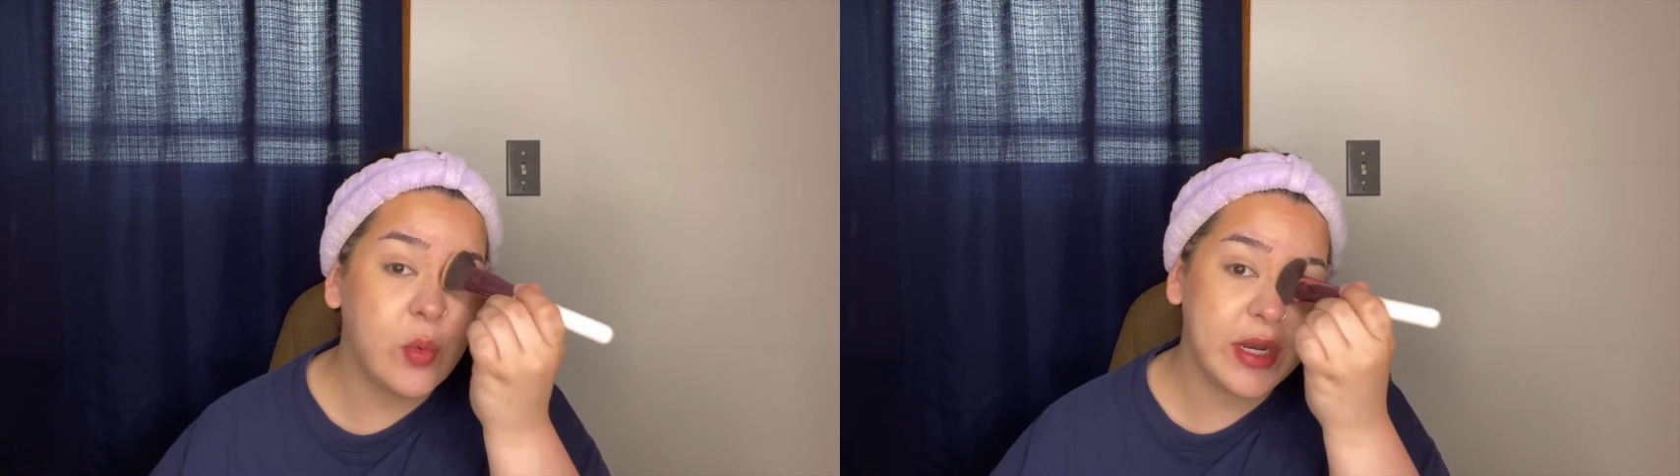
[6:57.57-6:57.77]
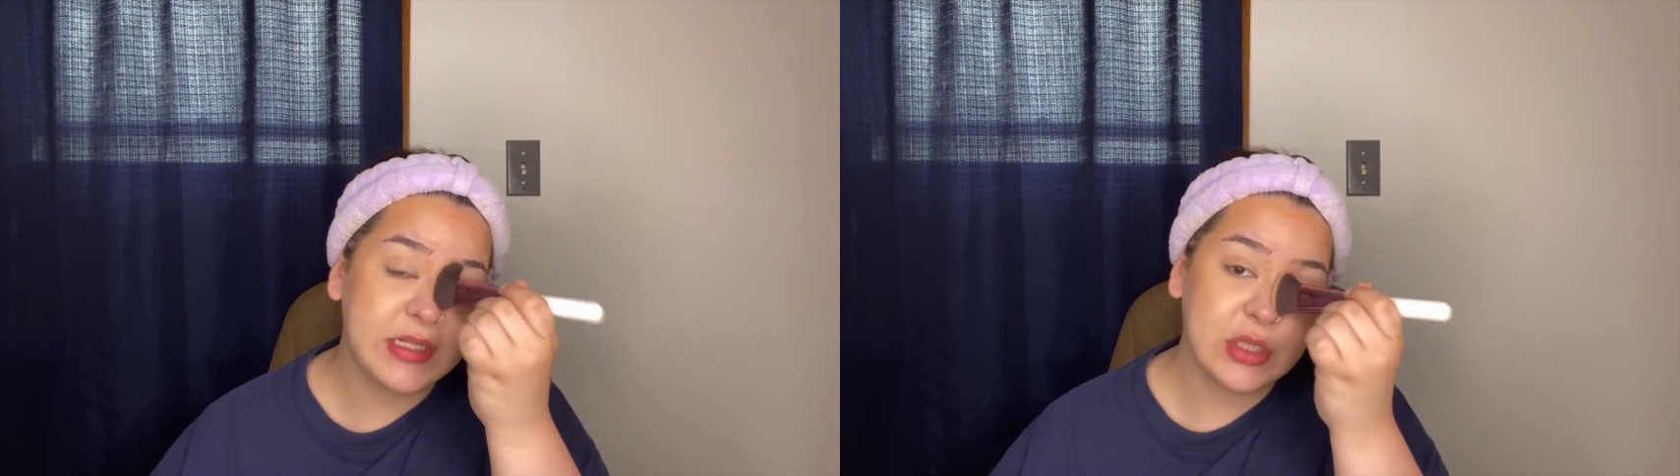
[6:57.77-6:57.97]

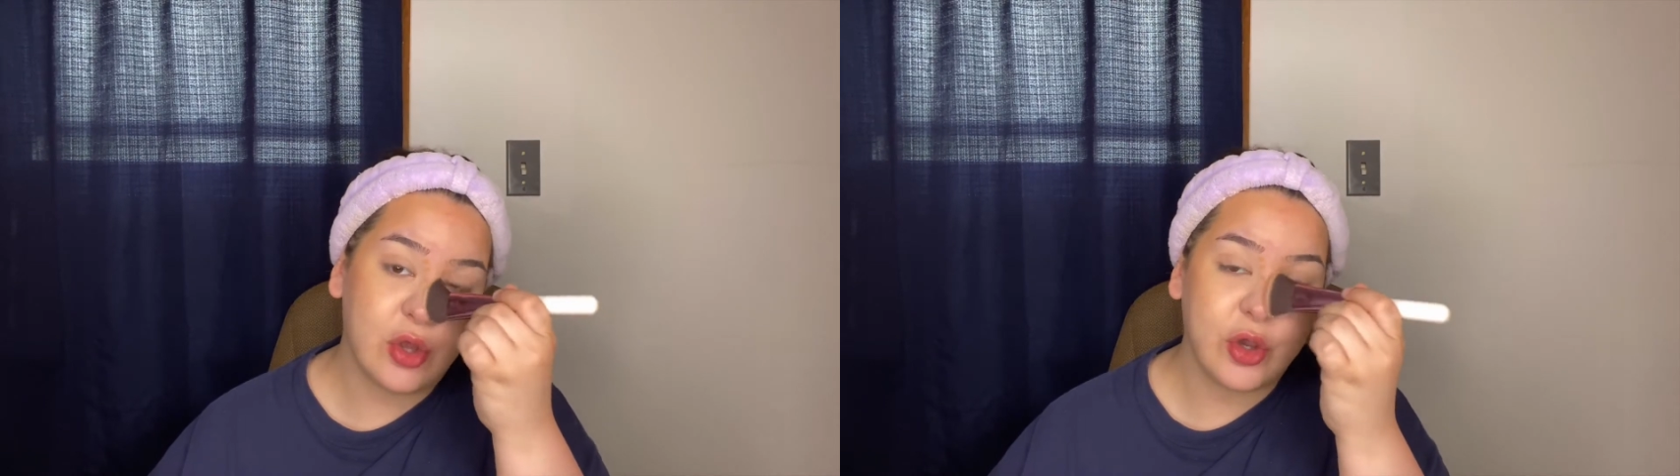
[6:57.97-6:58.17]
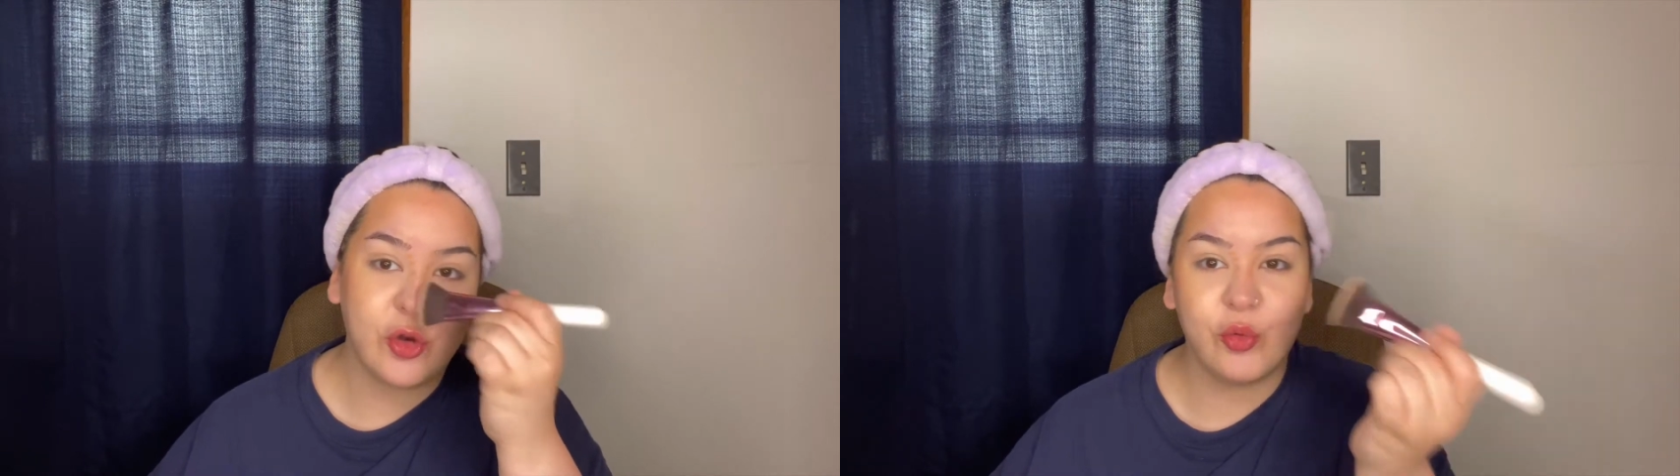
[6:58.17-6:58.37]
want it to
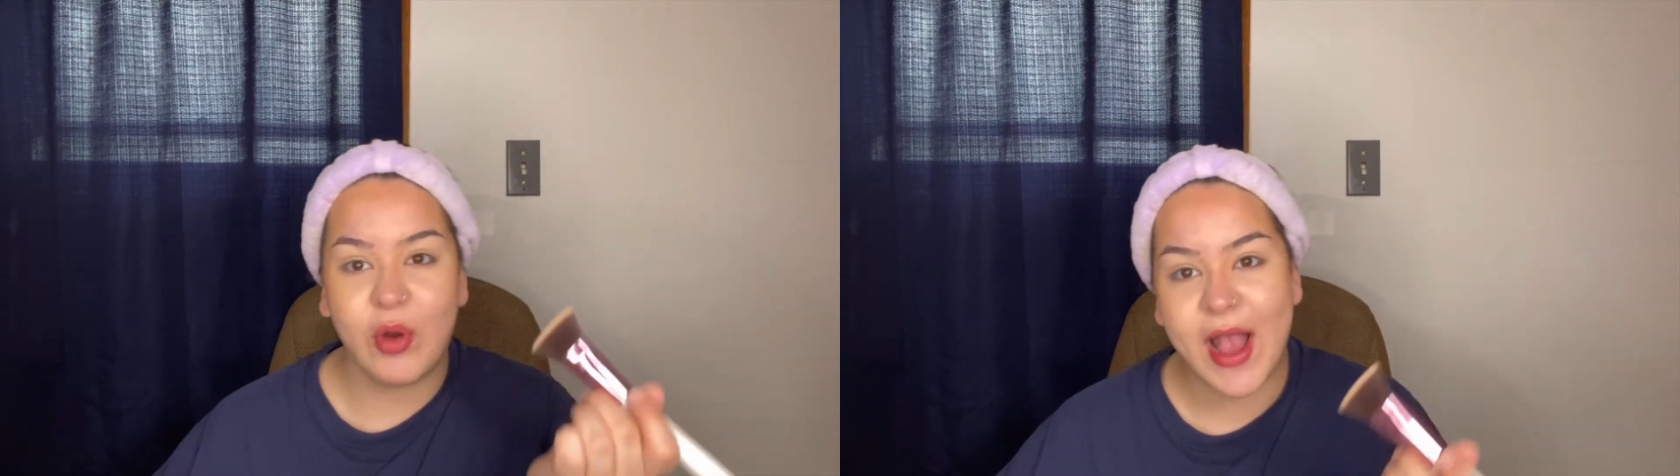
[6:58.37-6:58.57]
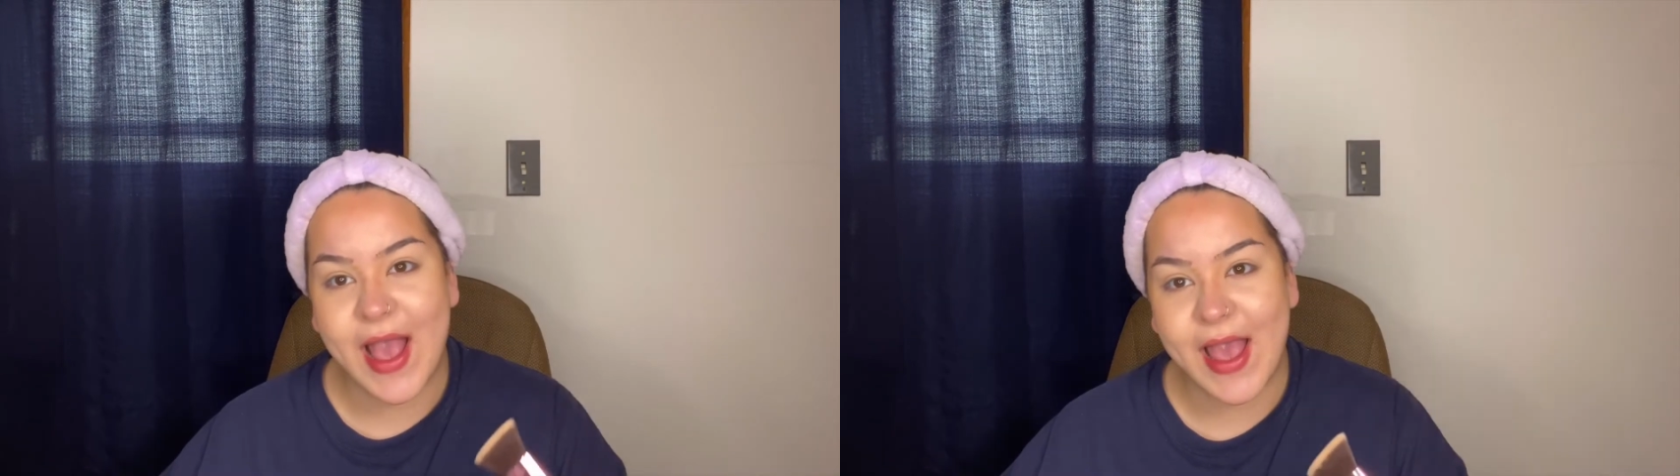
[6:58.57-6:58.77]
look
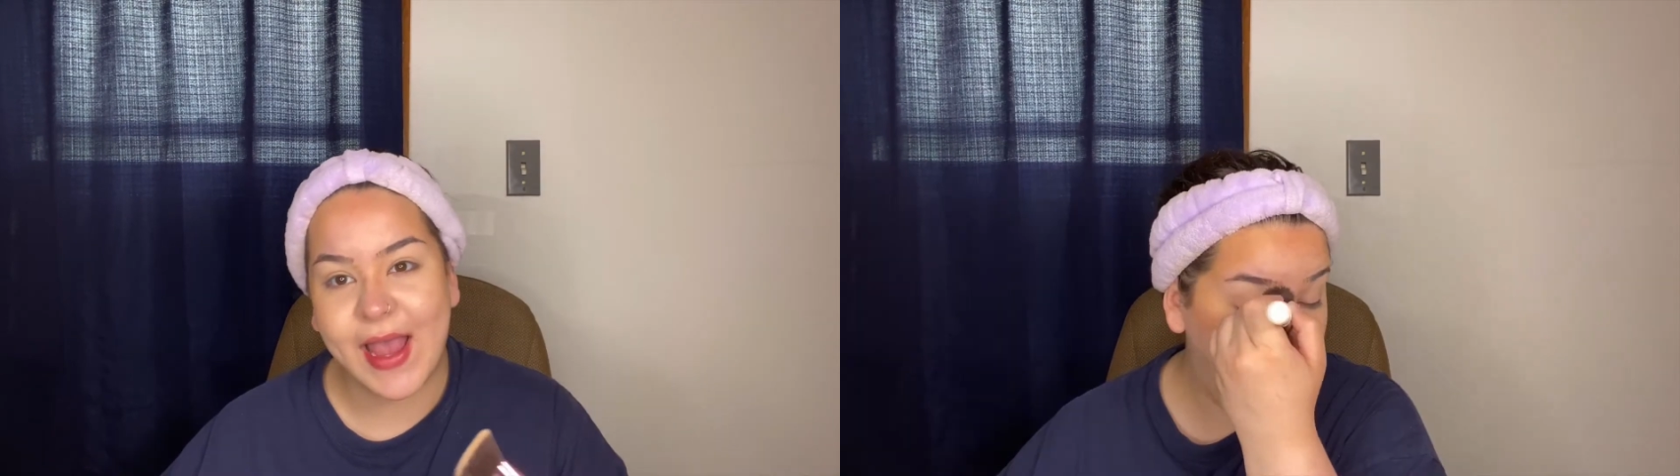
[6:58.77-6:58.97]
gray.